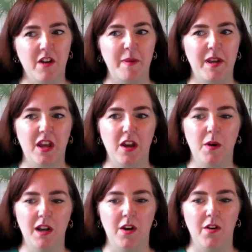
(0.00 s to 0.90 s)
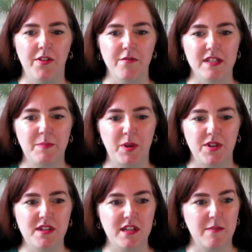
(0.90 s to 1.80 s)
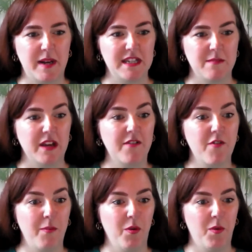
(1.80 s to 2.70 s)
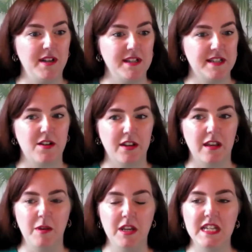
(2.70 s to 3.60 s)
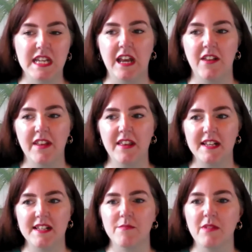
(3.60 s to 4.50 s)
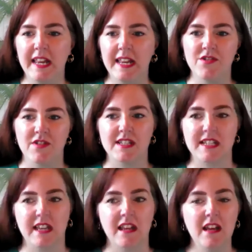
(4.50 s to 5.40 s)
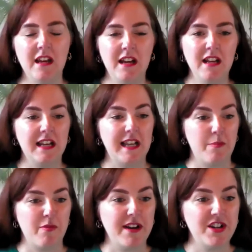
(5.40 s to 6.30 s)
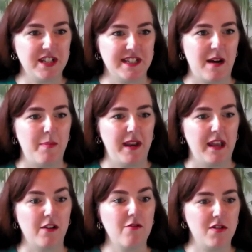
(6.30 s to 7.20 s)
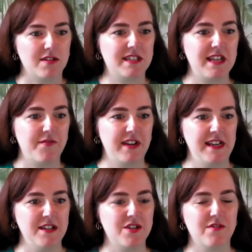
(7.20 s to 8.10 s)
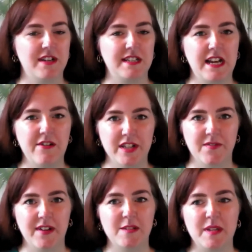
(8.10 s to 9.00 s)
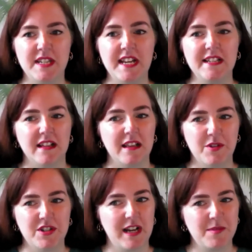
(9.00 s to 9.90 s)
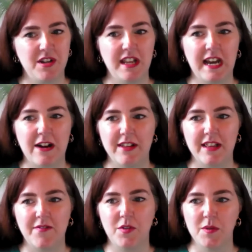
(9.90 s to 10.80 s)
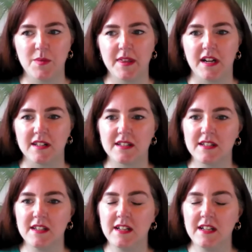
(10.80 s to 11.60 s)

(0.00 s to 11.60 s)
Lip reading: been looking quite a lot at the response to the pandemic from the wider design community, and I think there's some really interesting collaborations happening across different industries and areas of expertise, and I think we should absolutely carry that forward with us.